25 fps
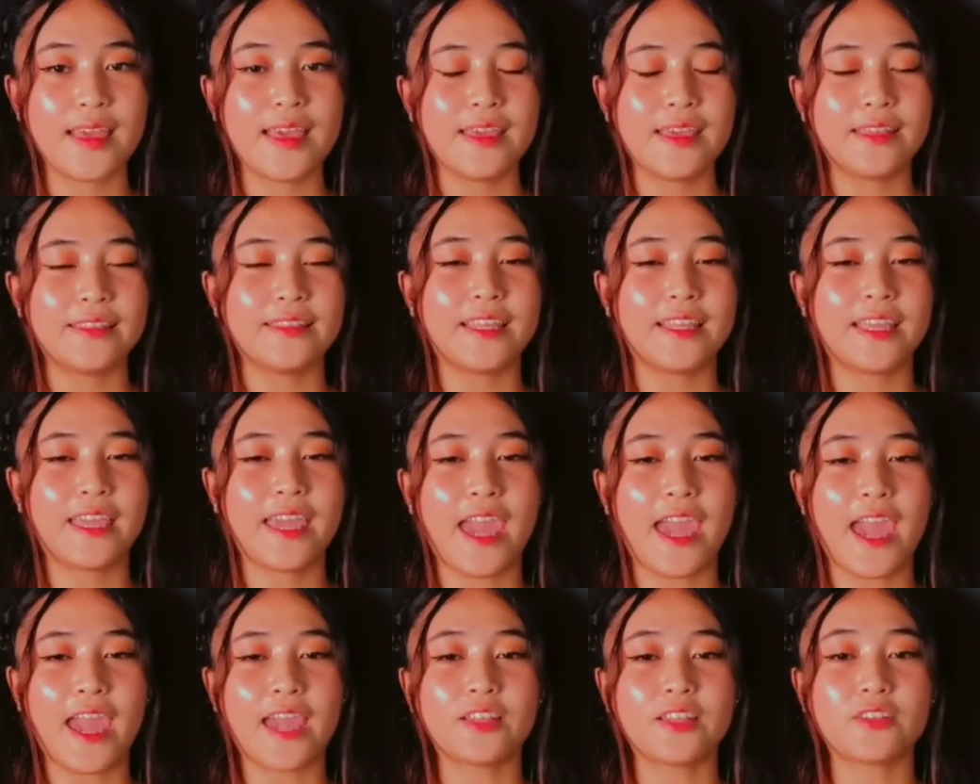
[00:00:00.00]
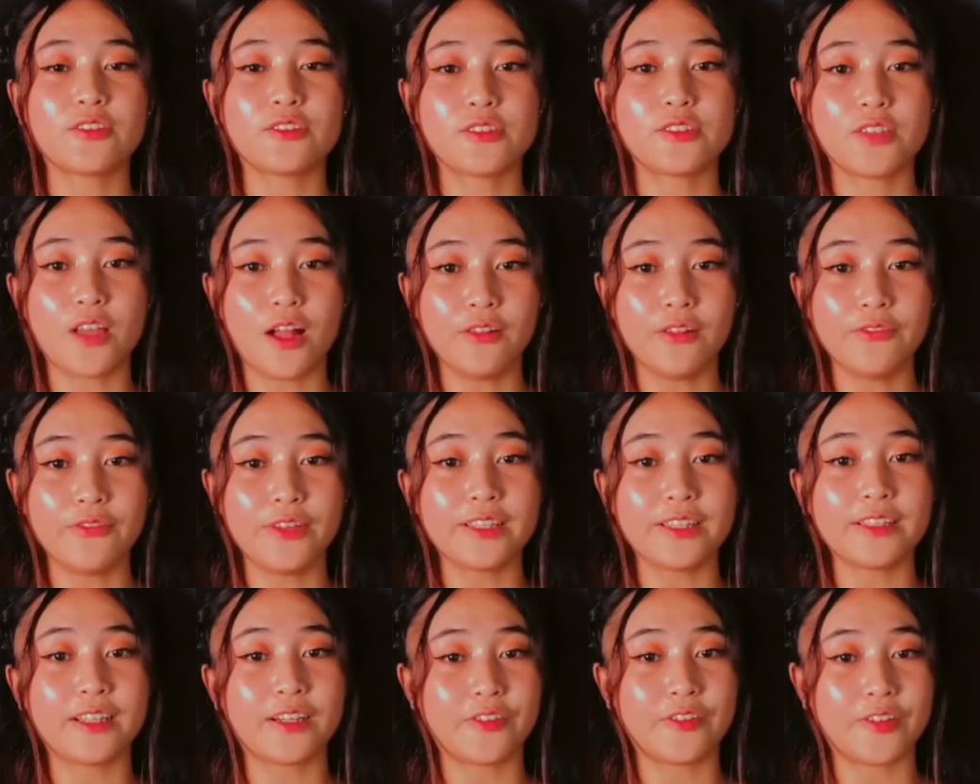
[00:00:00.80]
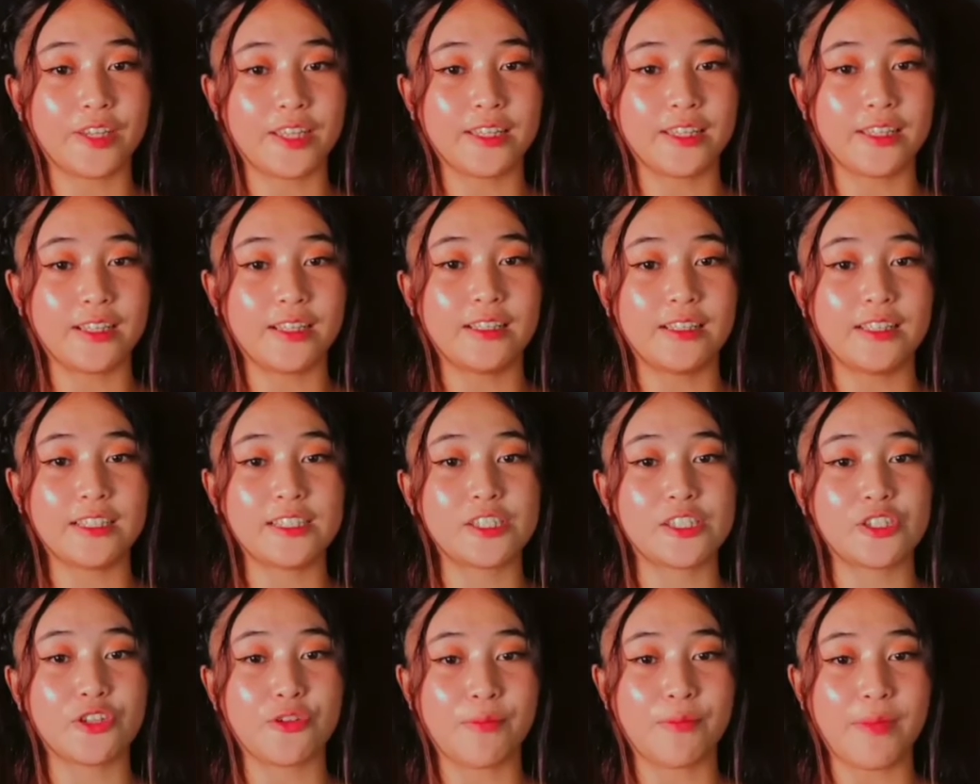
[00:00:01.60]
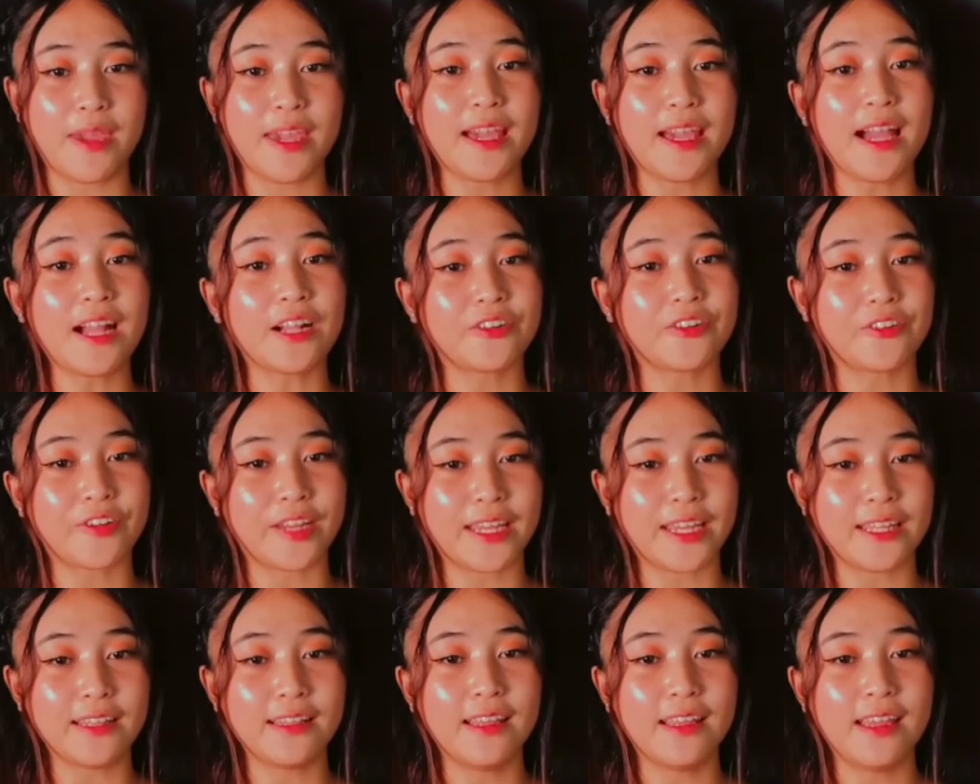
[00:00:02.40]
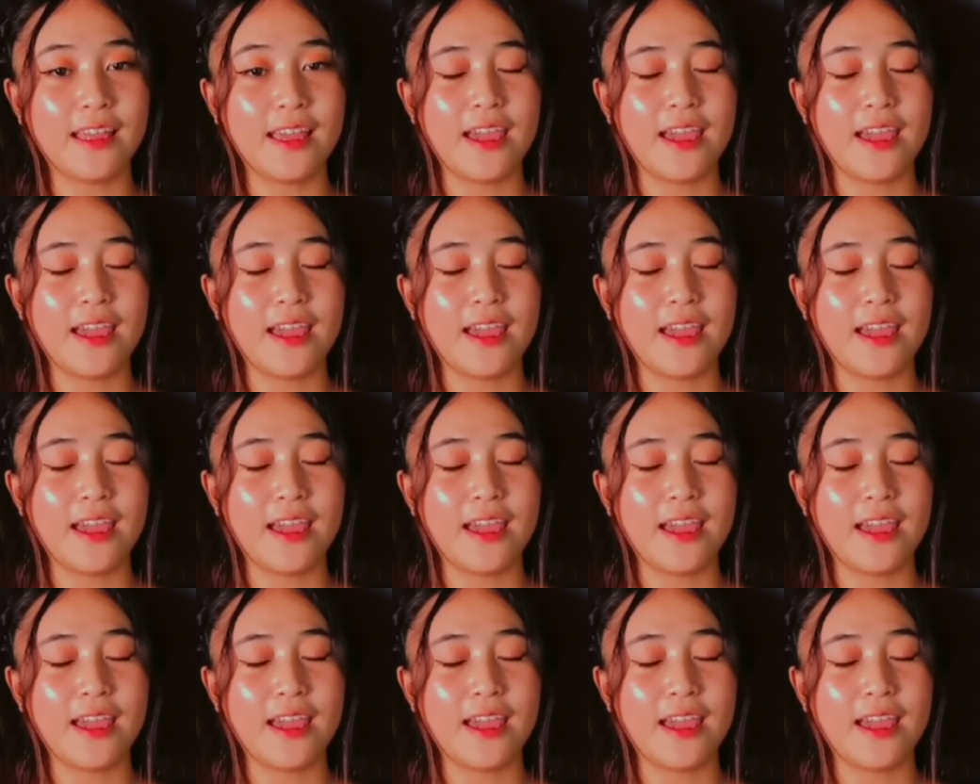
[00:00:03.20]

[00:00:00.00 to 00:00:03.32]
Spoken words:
The key to solving the riddle is to make a grid